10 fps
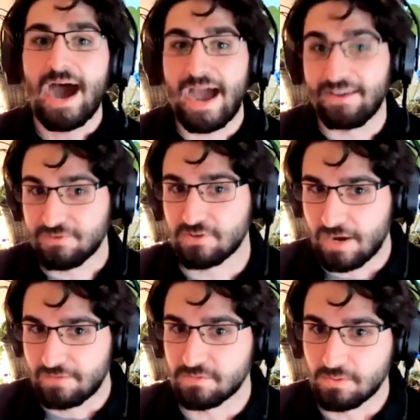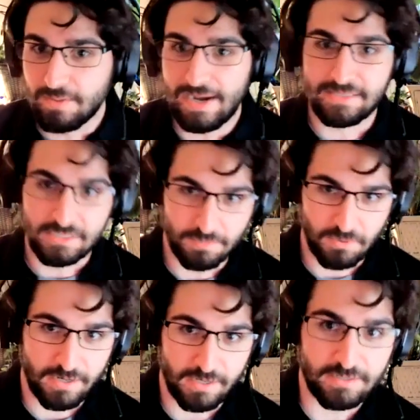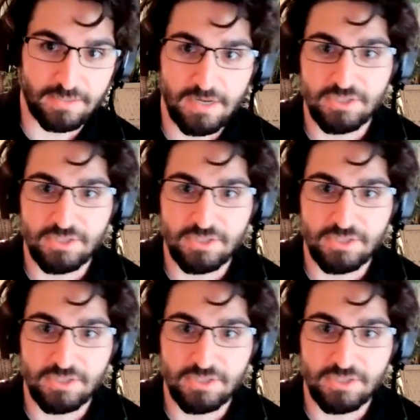I feel comfortable buying this product.